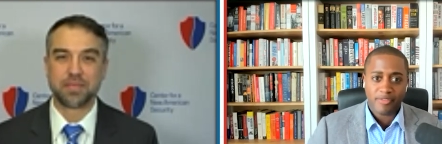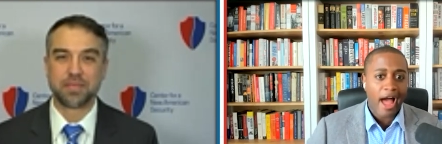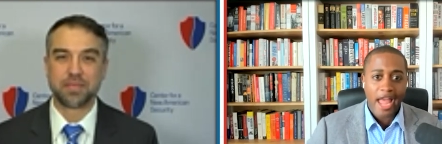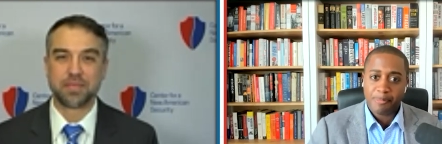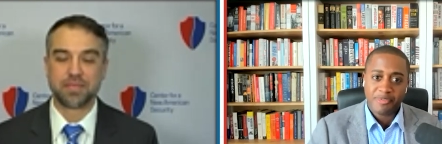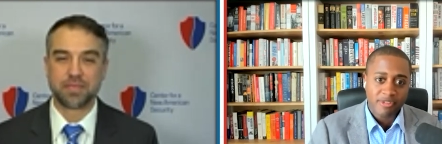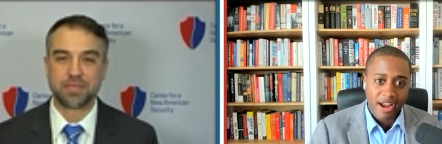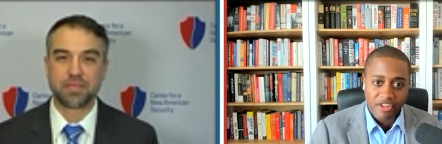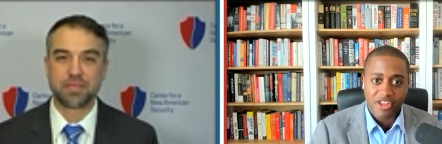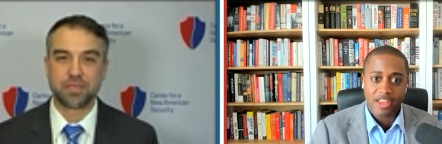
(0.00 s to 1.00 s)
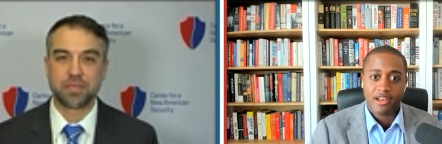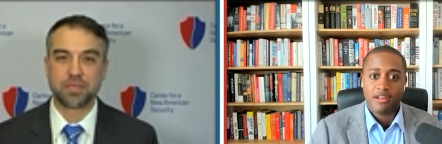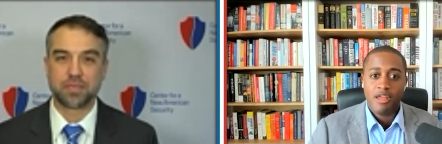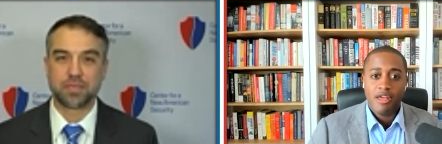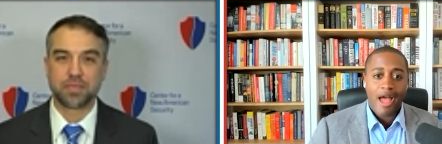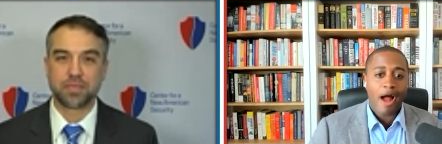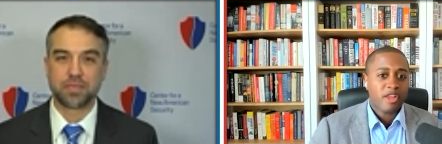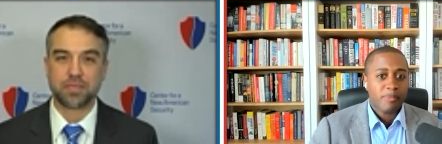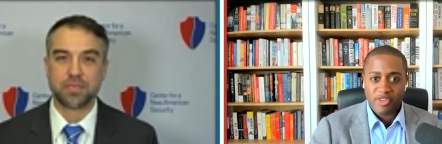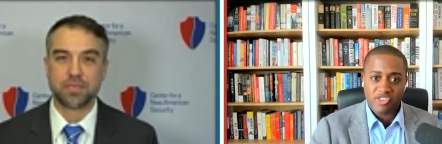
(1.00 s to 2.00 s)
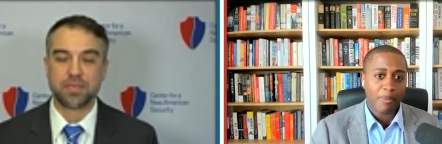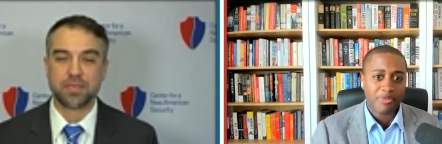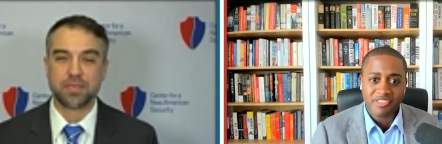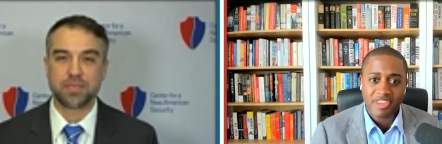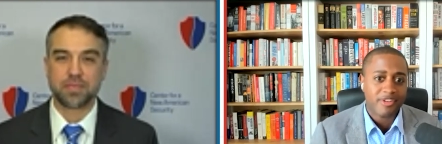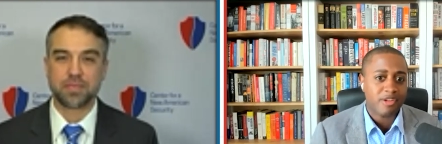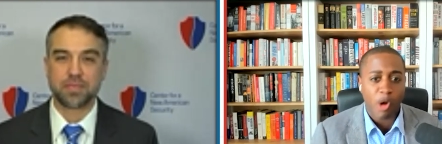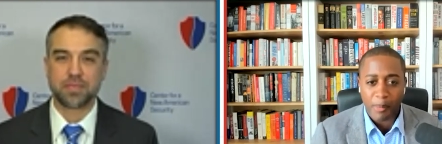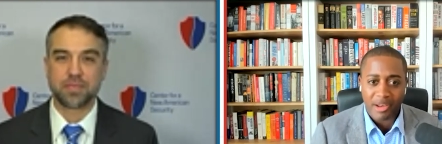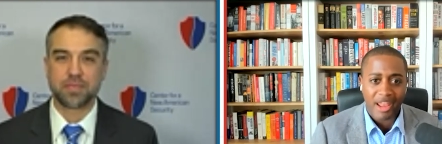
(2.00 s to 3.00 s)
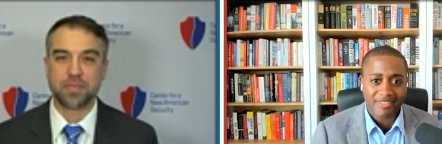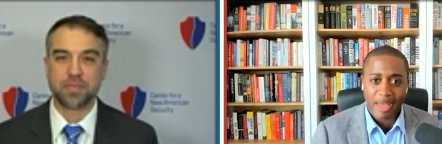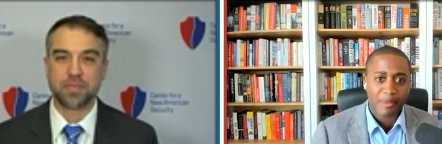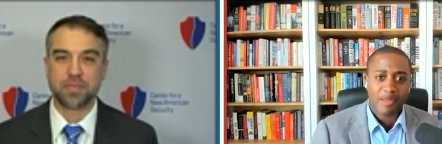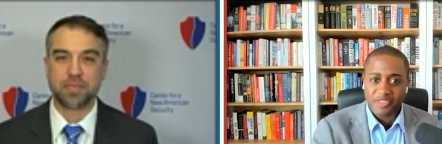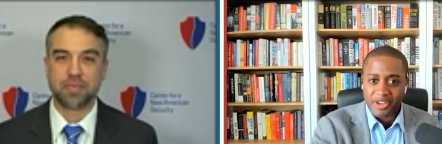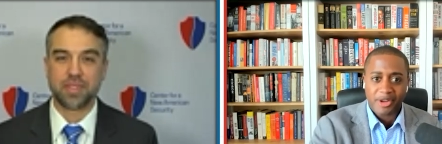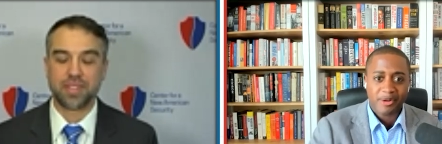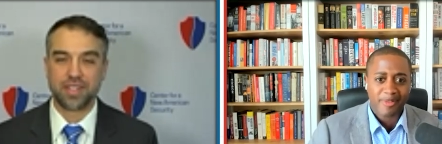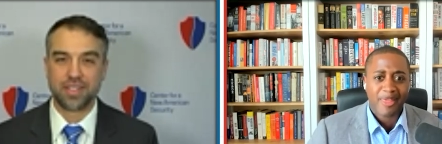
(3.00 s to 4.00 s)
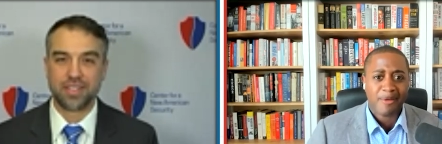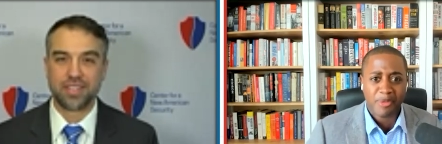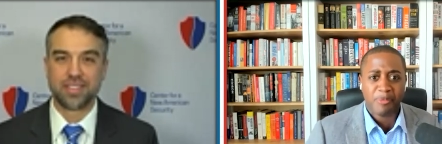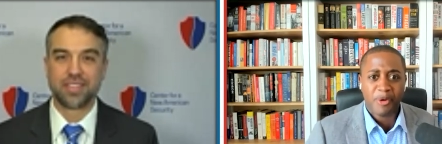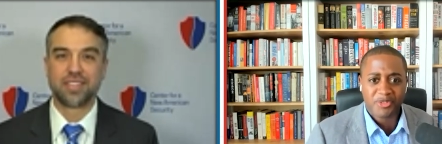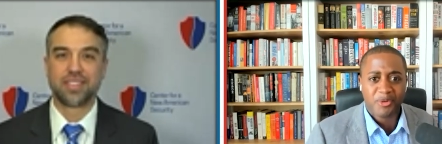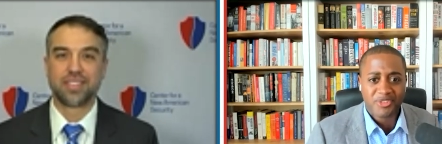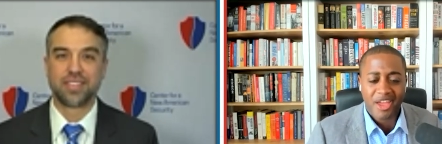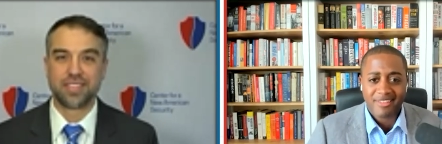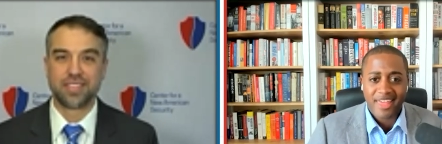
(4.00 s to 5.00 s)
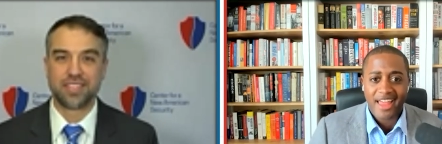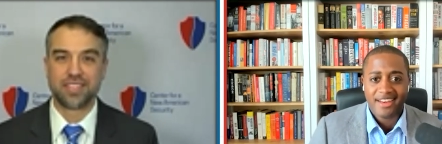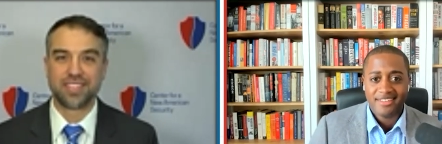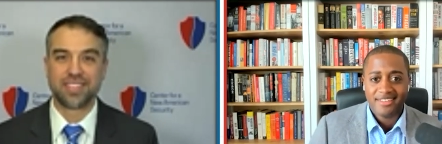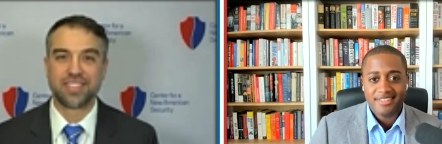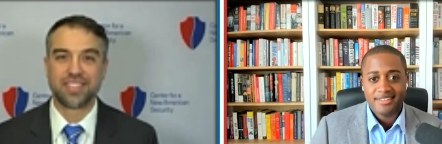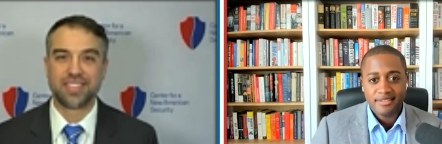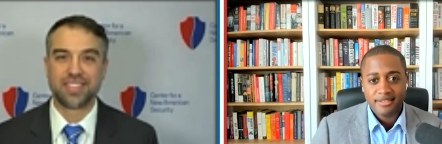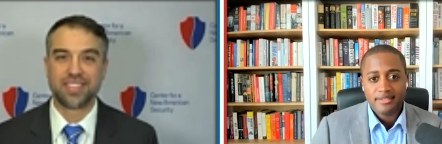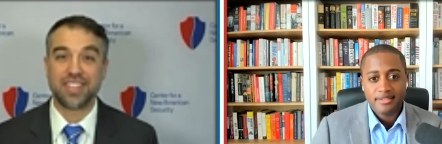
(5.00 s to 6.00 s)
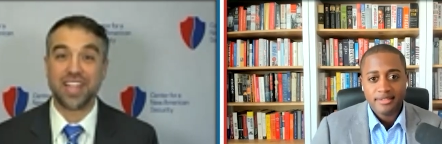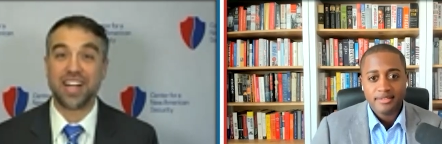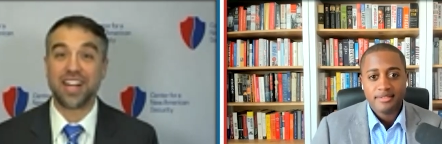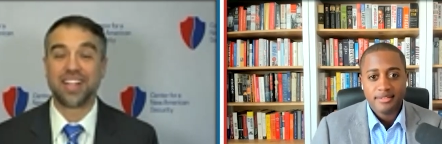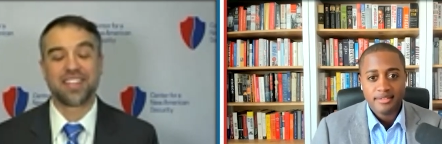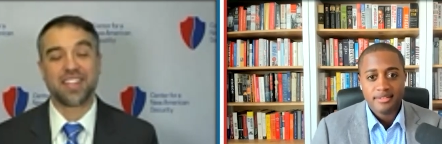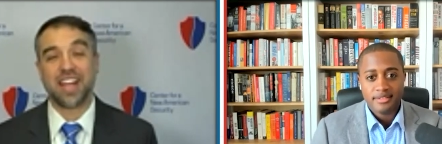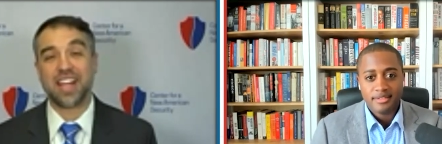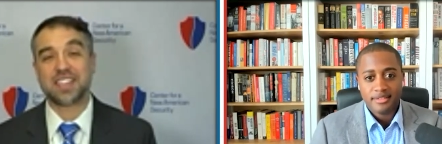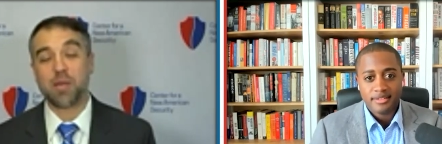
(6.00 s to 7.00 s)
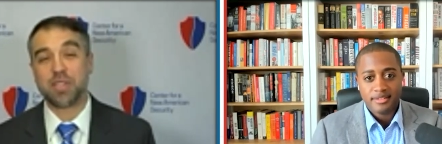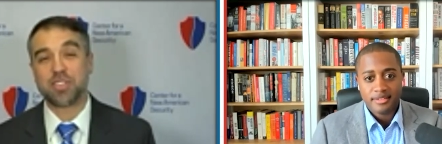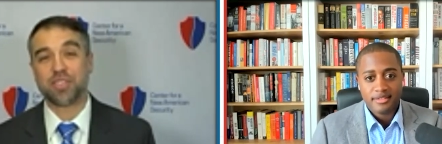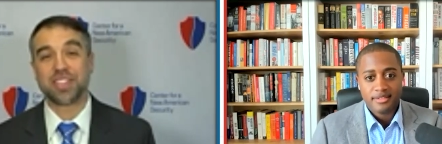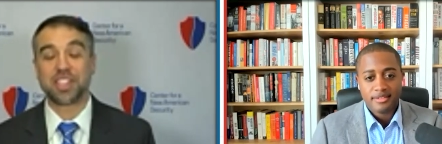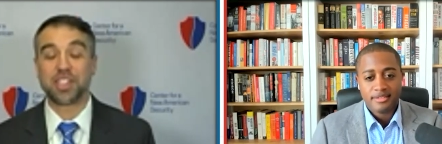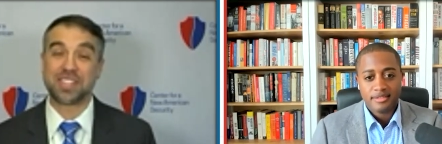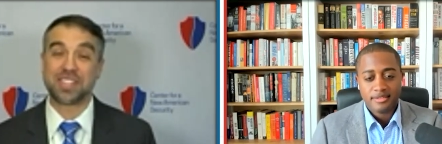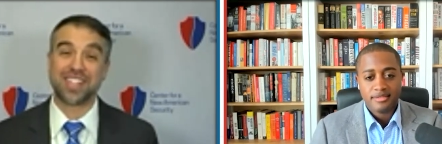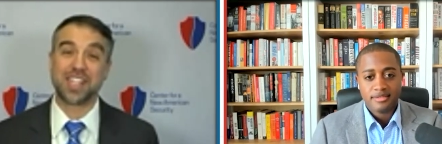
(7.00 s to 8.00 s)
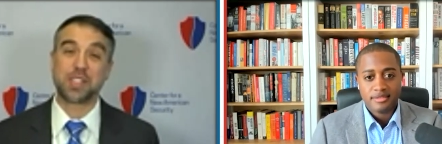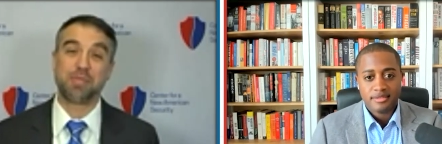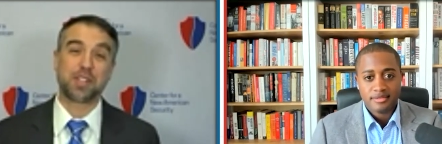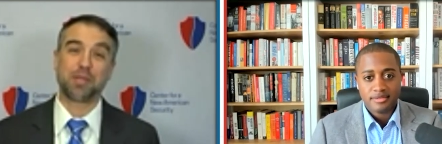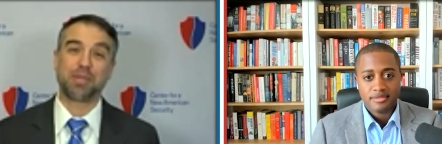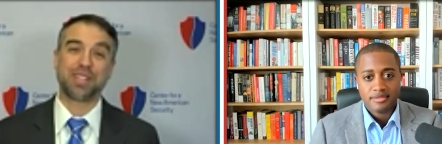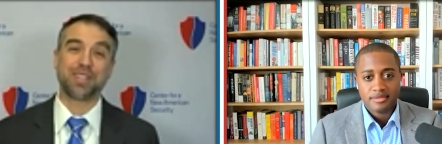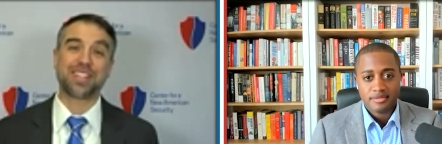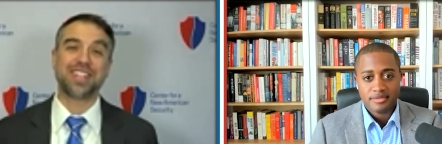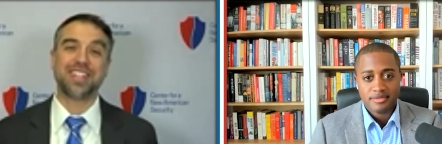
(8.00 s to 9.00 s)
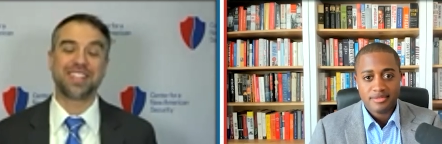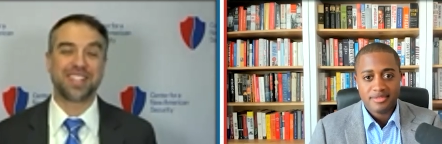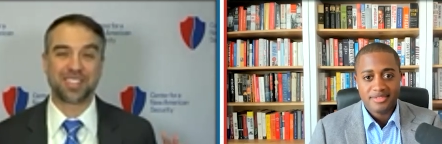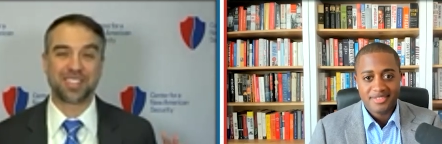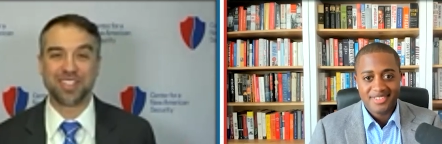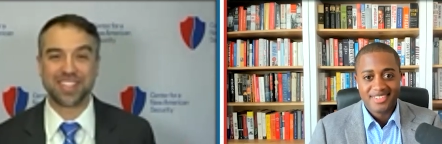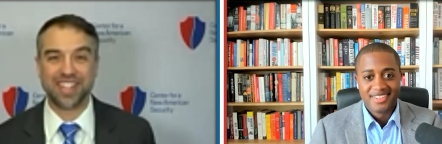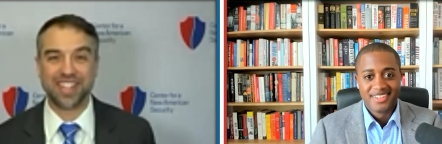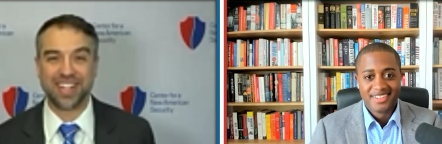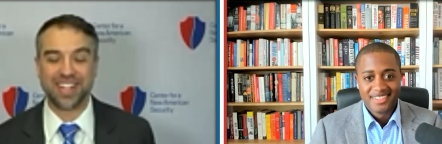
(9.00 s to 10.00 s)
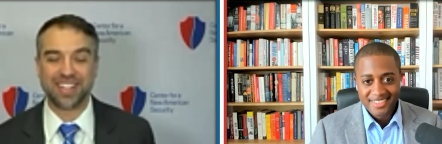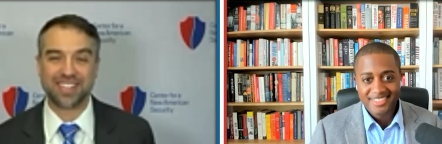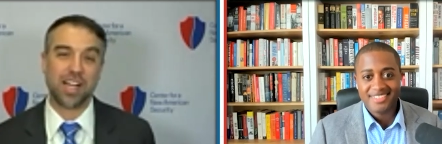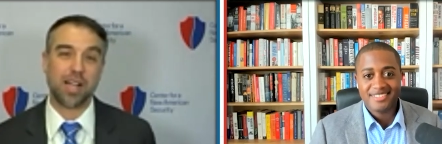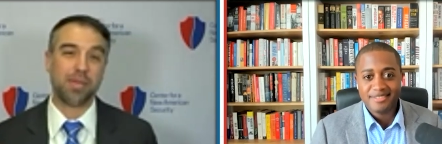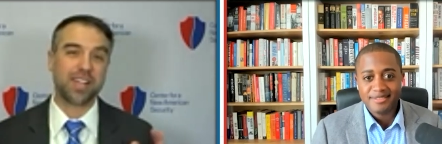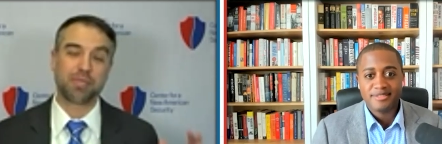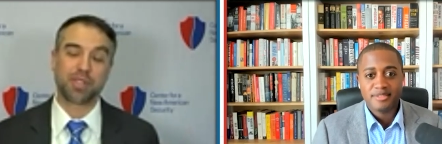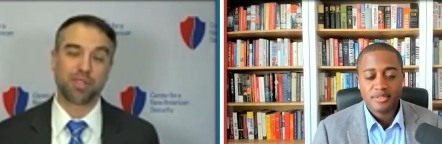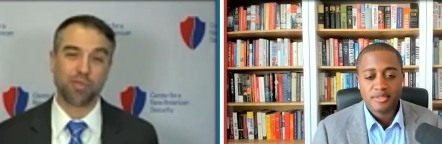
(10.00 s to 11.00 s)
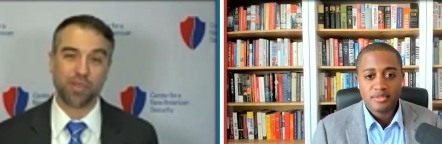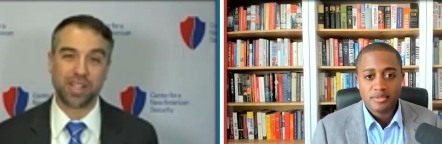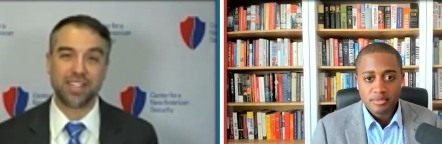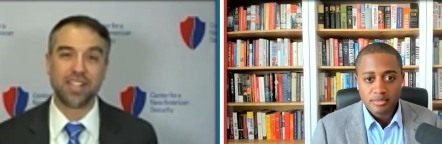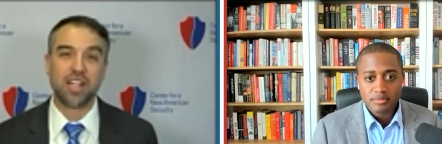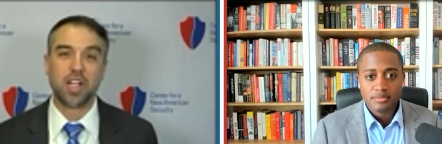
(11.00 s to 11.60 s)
Speaker 1: the hype direction. How do you be substantive in a moment like that? Would love to hear that, that the personal side of that.
Speaker 2: Yeah, thanks. I mean, certainly, you know, as I say, it's better to be lucky than good. Uh, the timing has been great,